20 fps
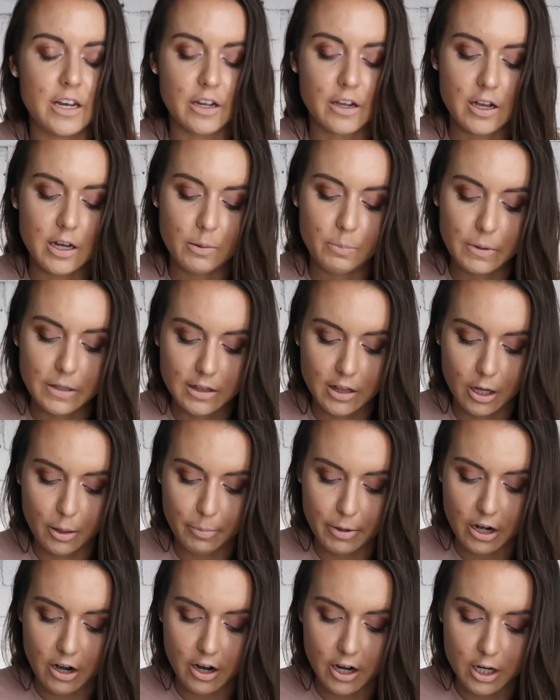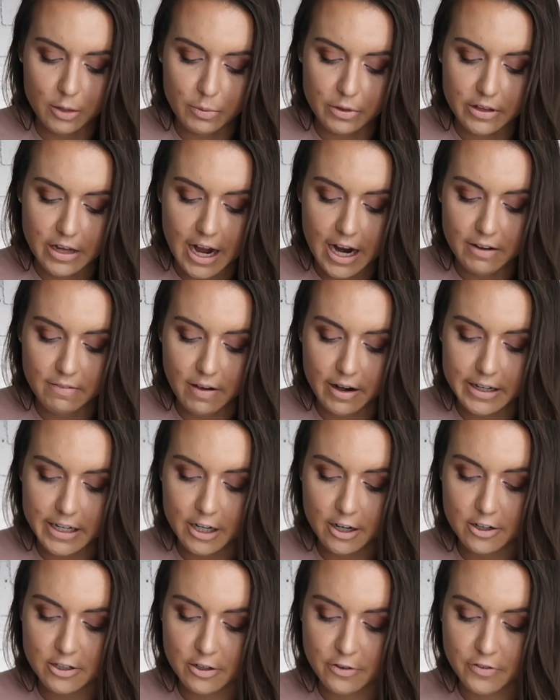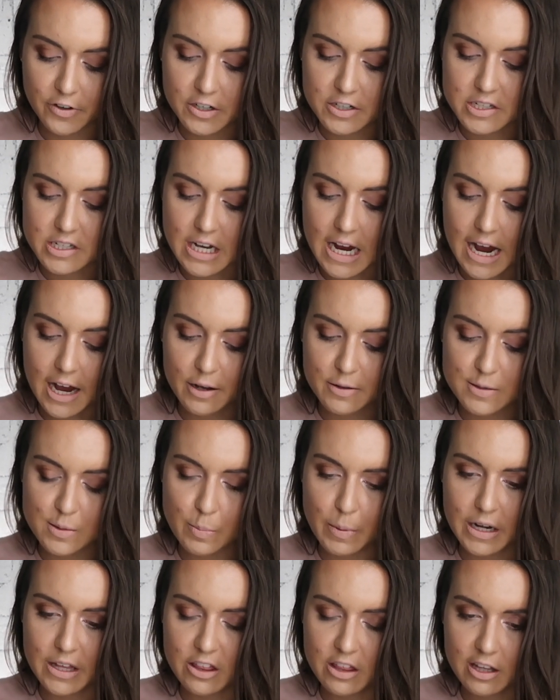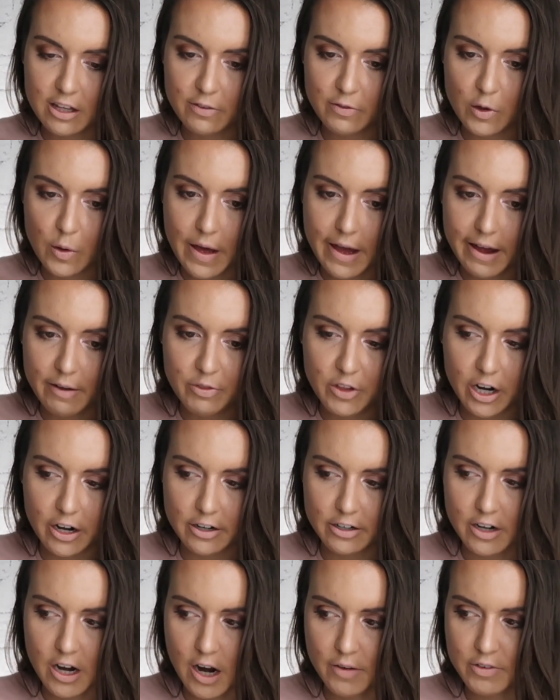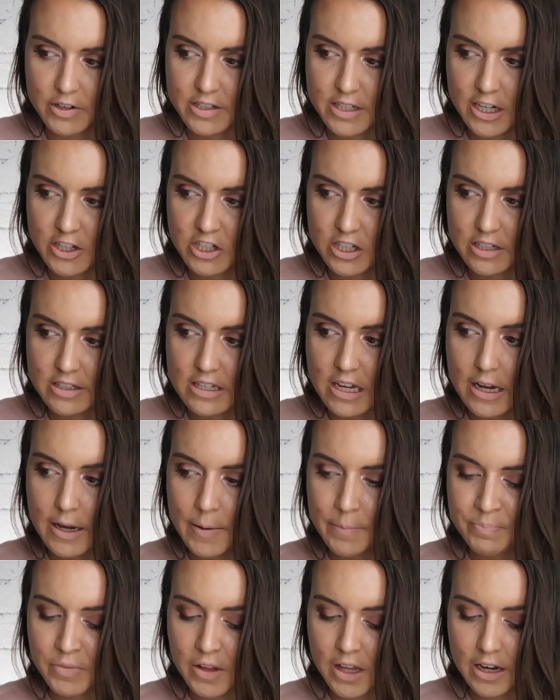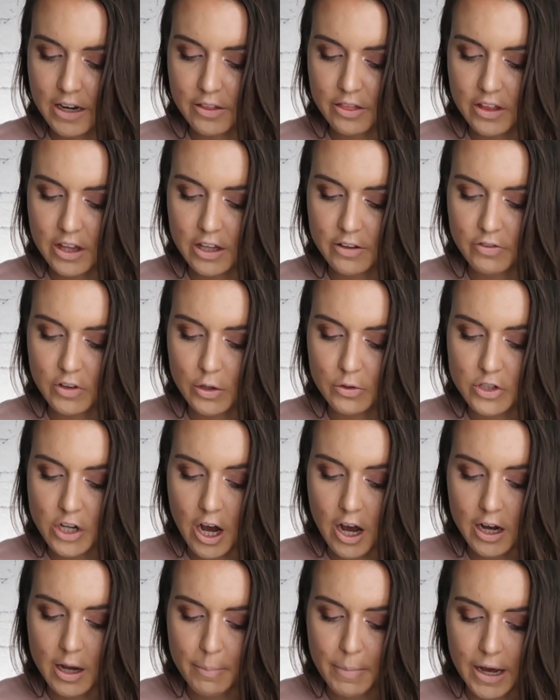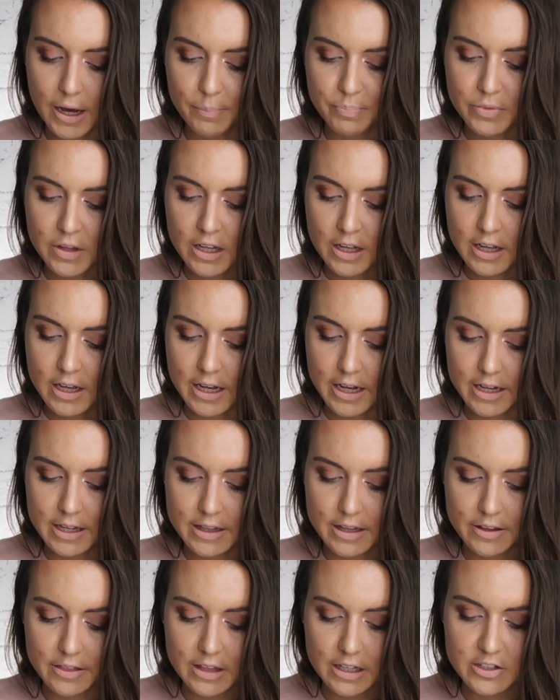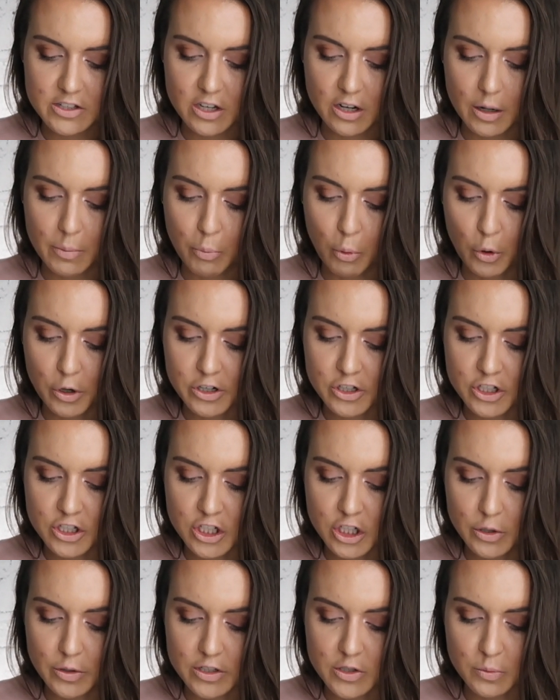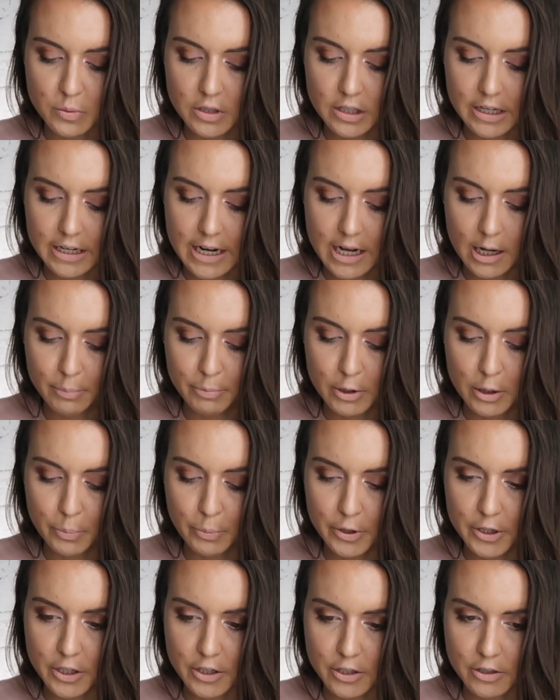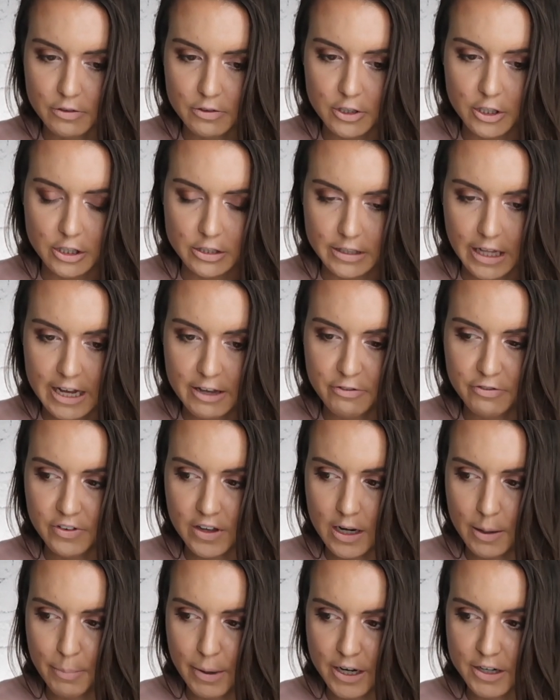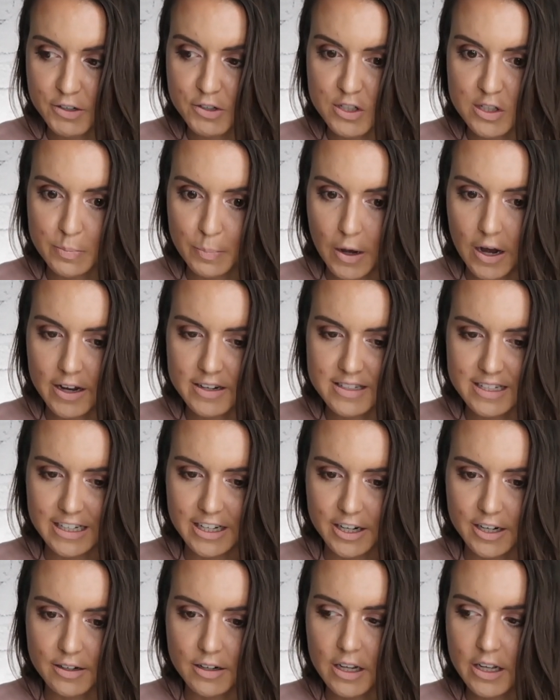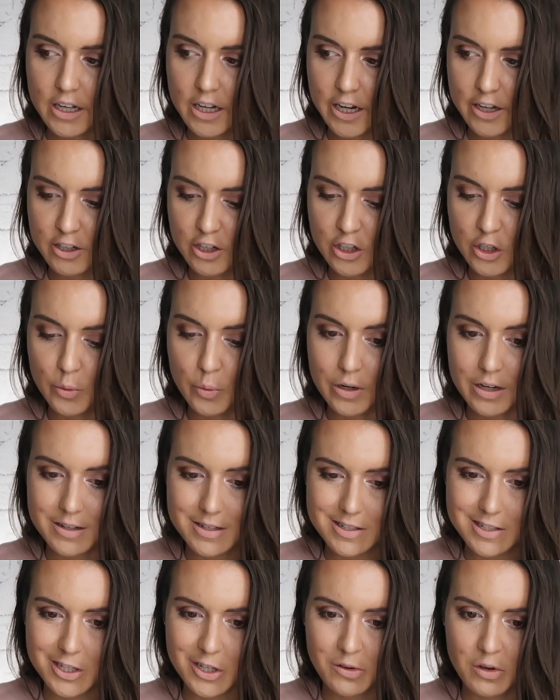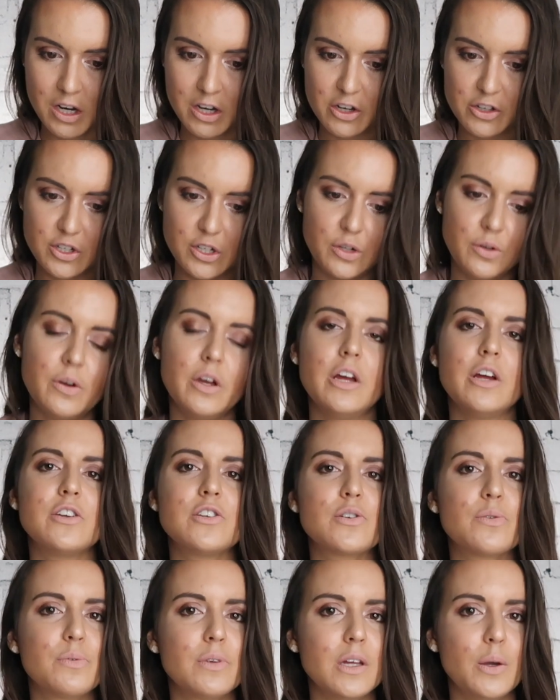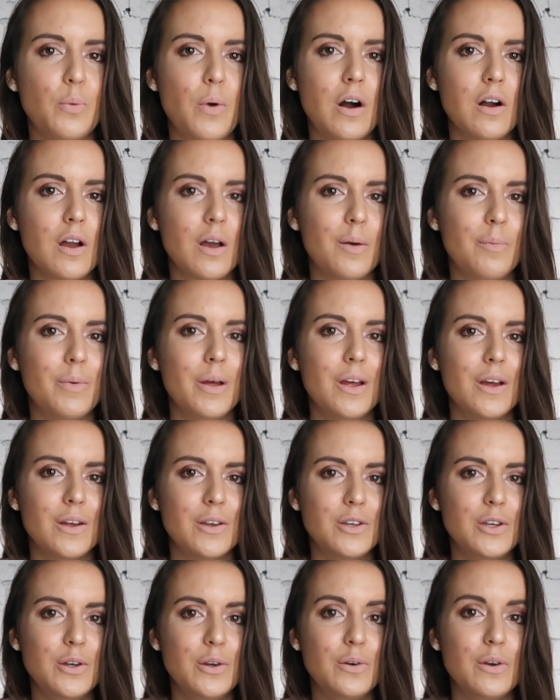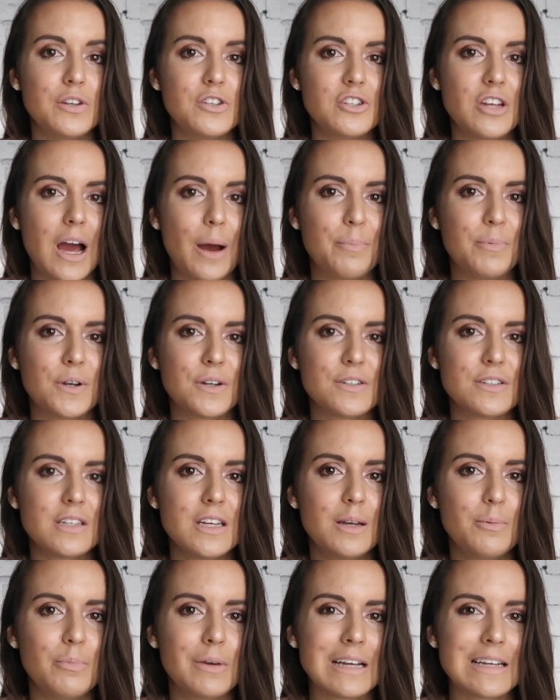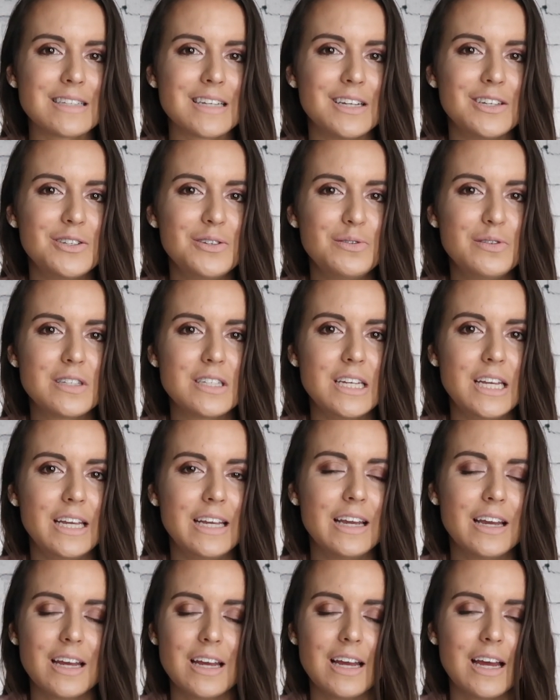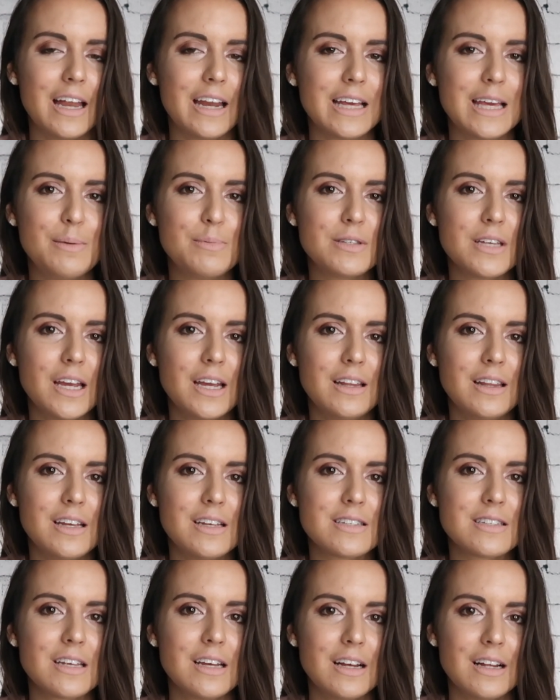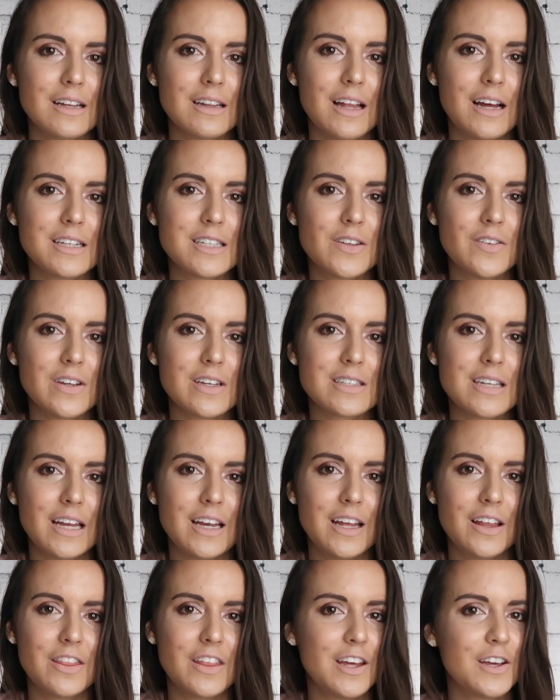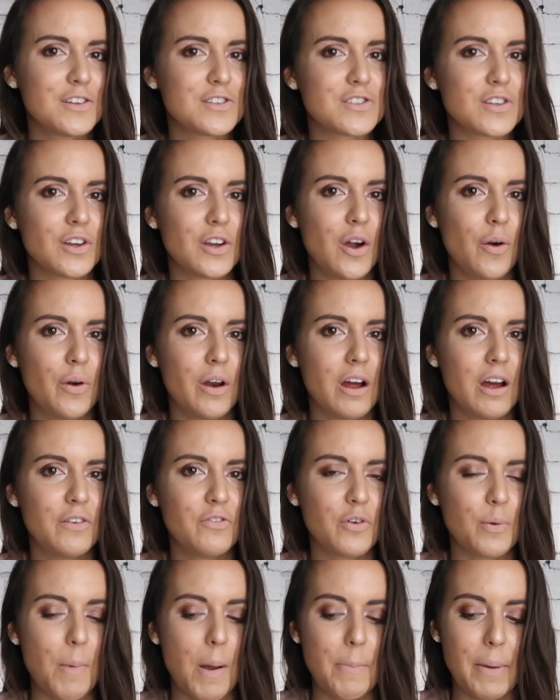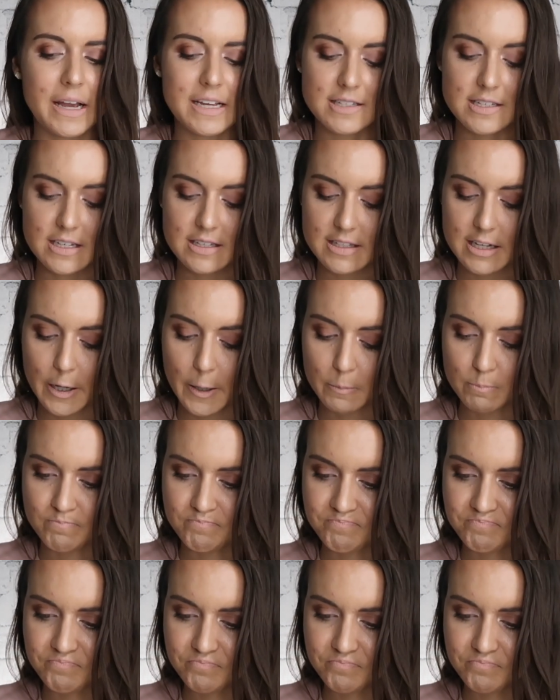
And it could be a little bit hard with Chiron here in your 1st house, but I think if you have the hard conversations, and I think if you talk about the things that are important to you, it's really going to help you to put your life in a better spot here and to do what it is that you need to do to really welcome new chapters in, because I do see, and I keep saying this, lots of exciting things going on for my Pisces here.